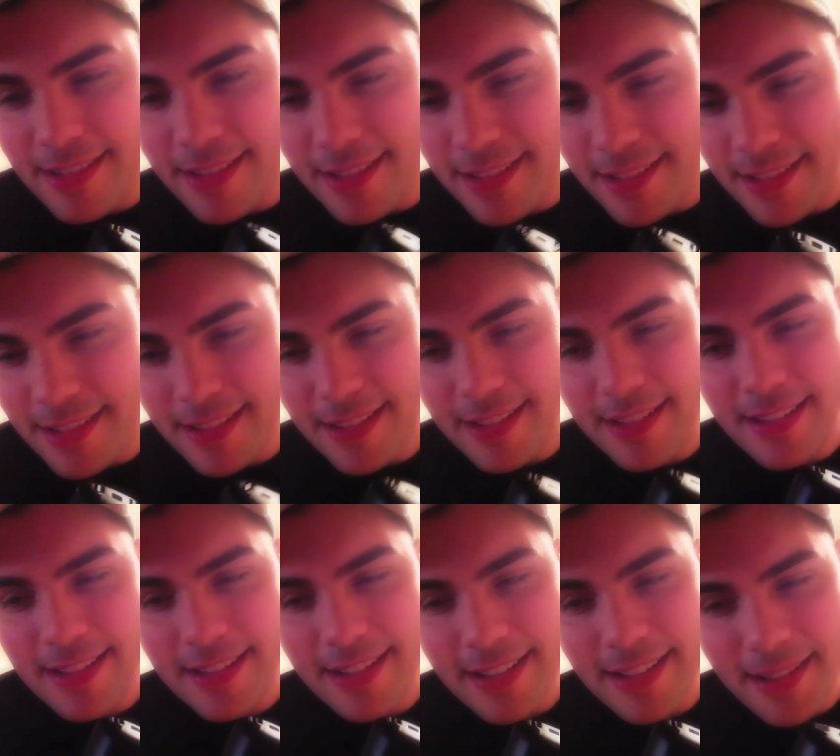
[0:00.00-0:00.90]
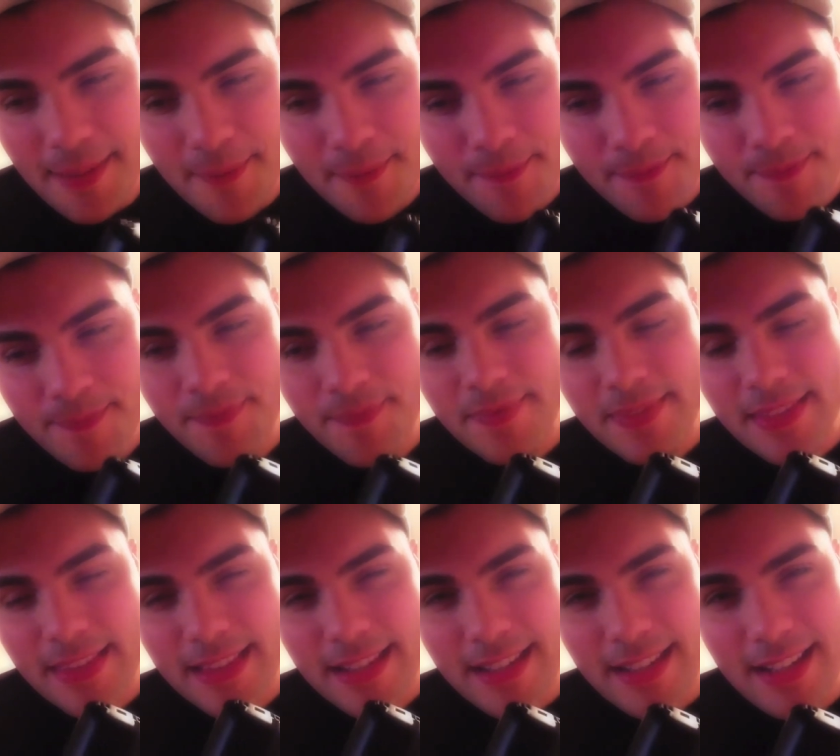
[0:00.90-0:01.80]
Yeah, totally, totally.
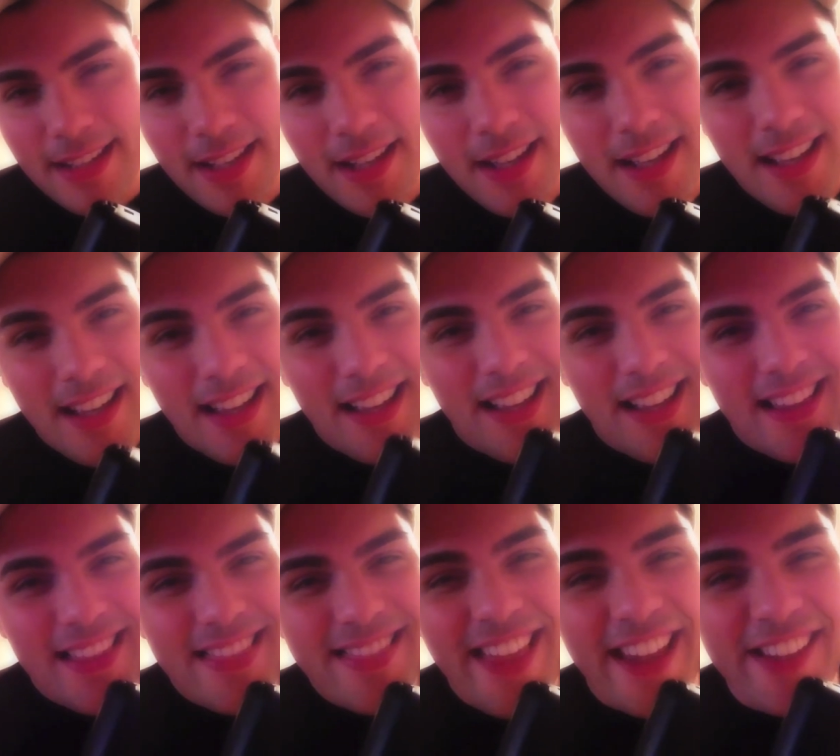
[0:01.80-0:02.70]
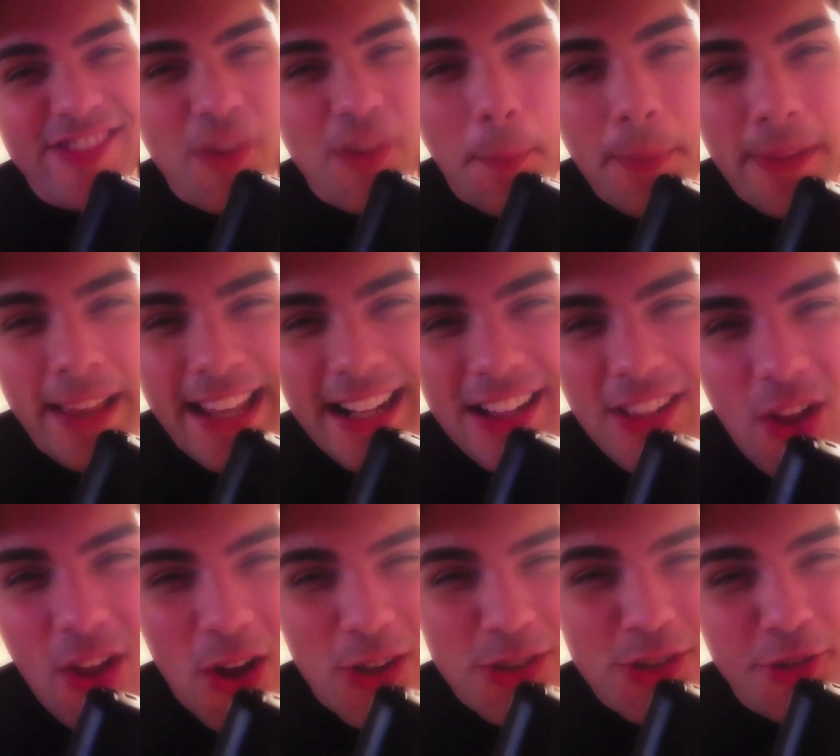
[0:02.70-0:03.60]
All right, have a great day. Thanks for playing
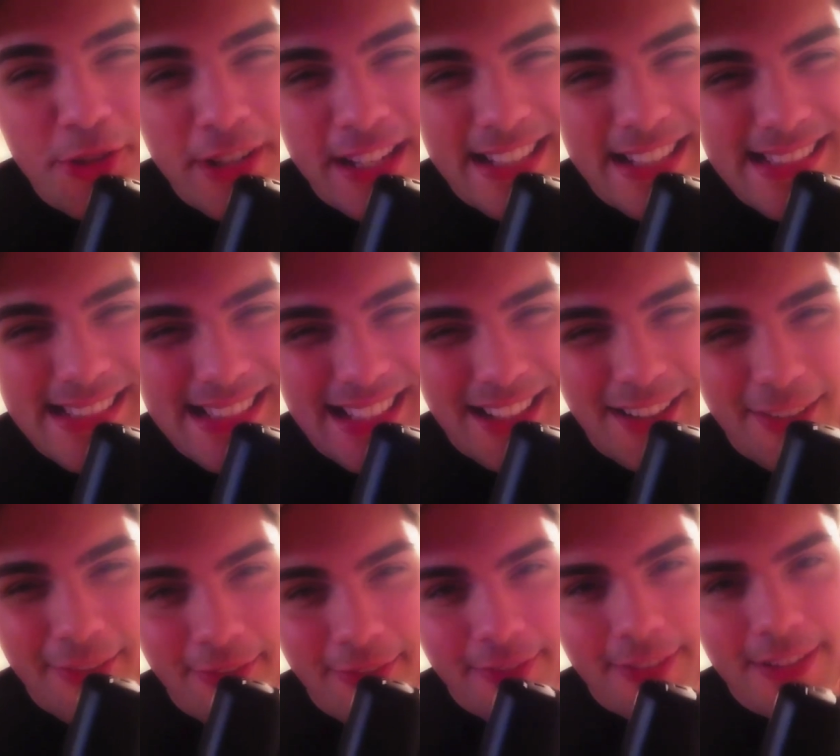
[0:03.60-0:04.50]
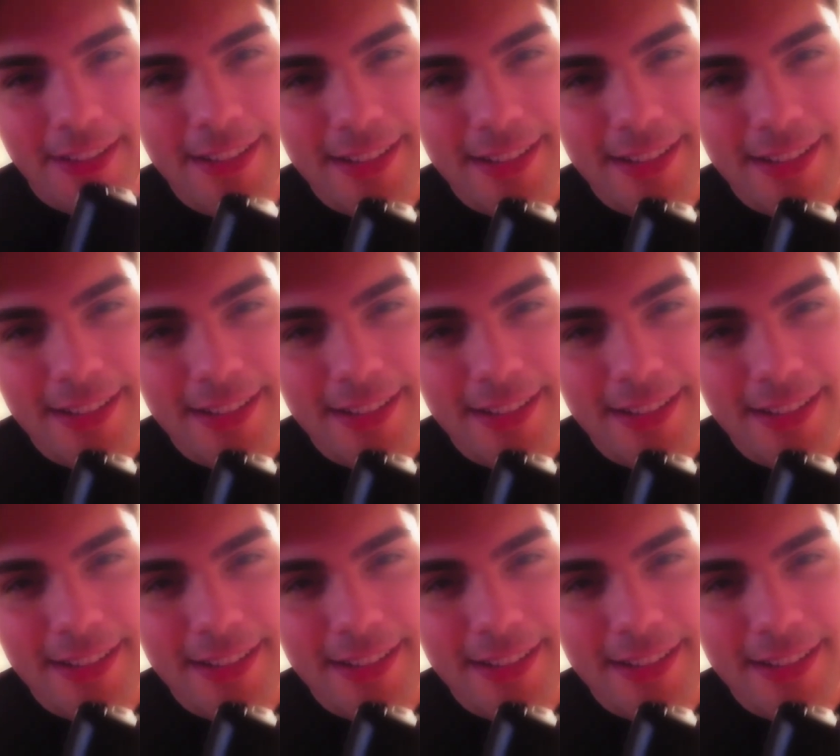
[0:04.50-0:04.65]
along. Treat yourself.